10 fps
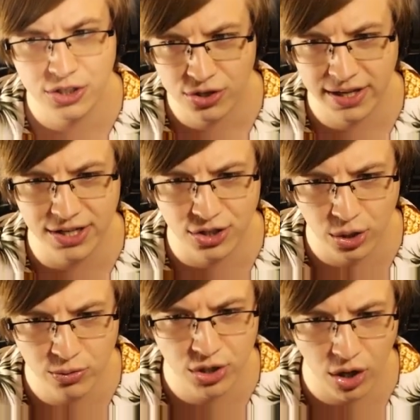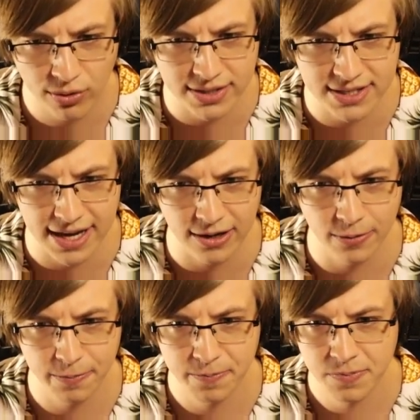to get two turrets
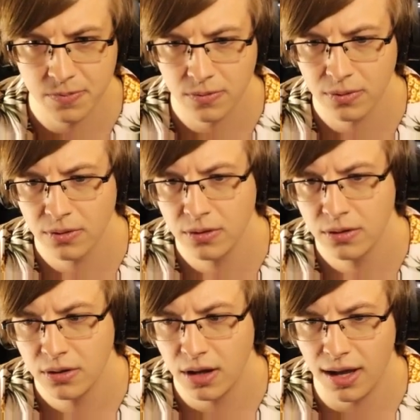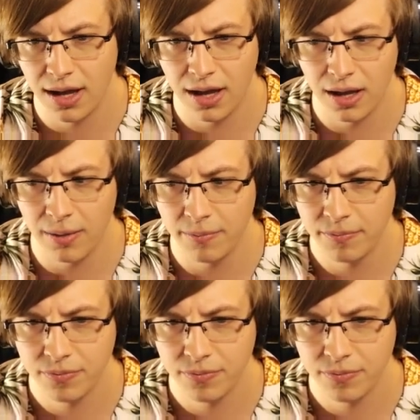down. Um.